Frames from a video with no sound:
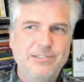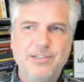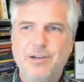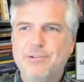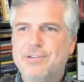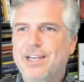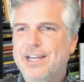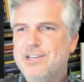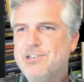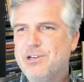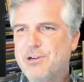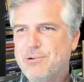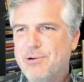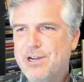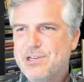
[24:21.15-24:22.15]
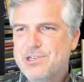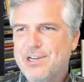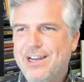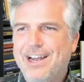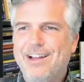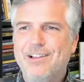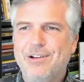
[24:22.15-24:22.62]
So to answer your
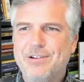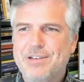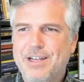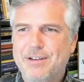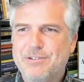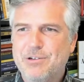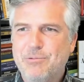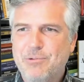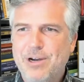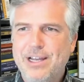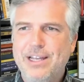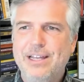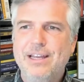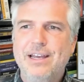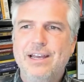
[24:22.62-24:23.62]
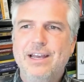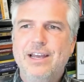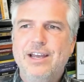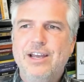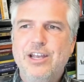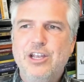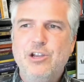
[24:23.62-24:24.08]
question, how long do you have to wait?
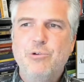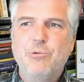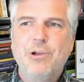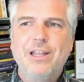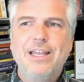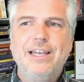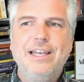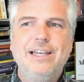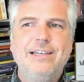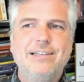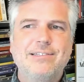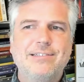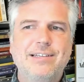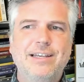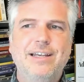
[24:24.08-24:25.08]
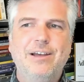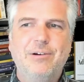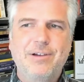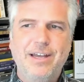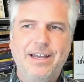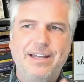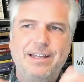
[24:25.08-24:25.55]
You really need to see,
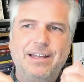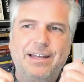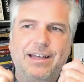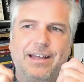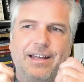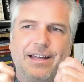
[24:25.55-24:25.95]
okay,